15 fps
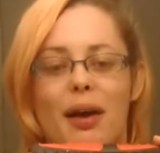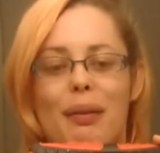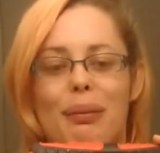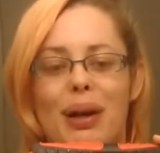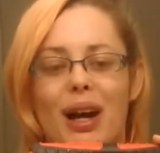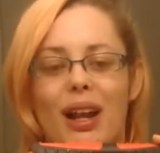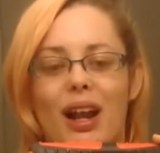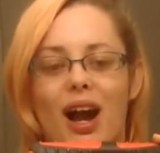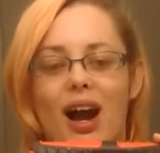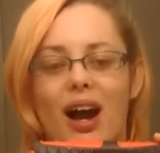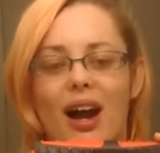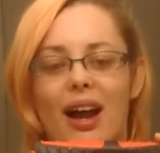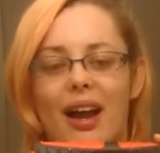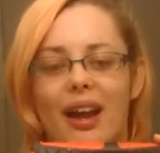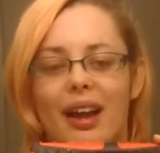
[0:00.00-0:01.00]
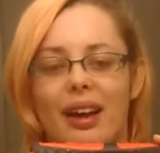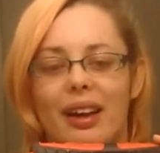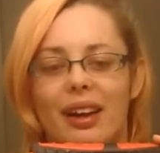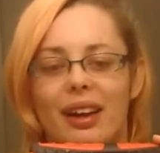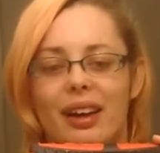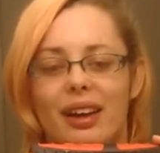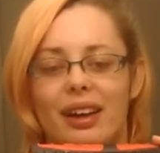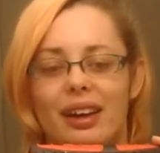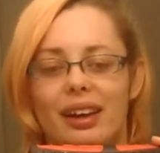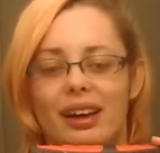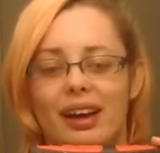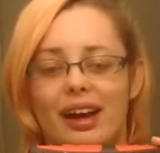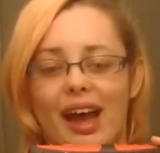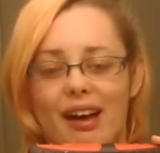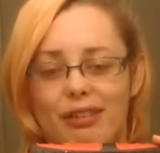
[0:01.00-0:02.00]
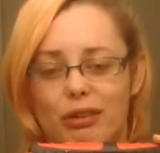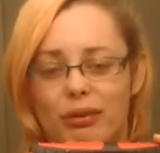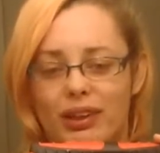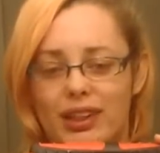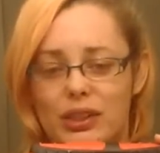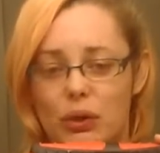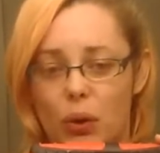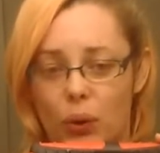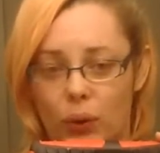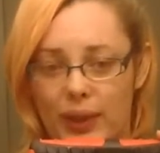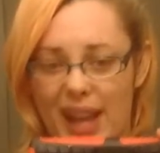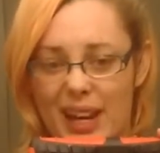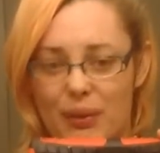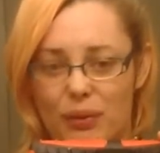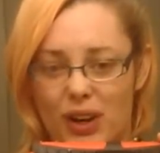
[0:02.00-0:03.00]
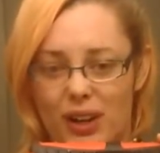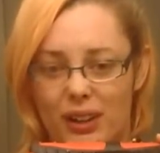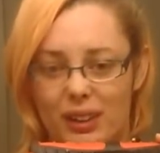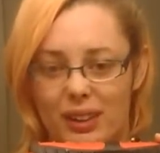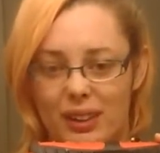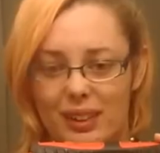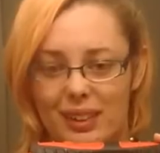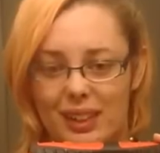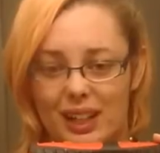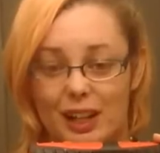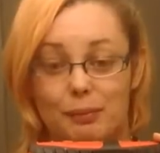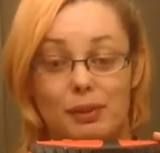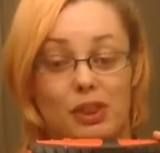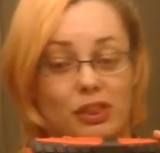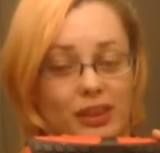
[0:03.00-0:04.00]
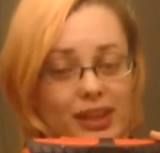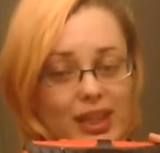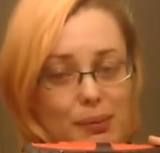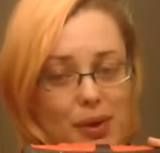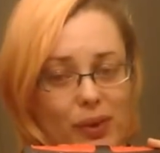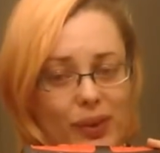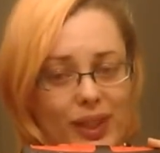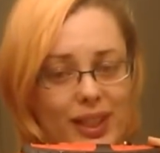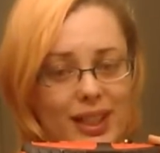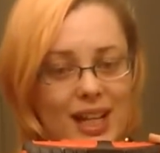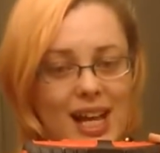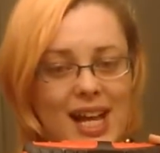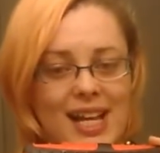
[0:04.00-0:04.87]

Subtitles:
but I haven't really told anyone that I've been thinking about it,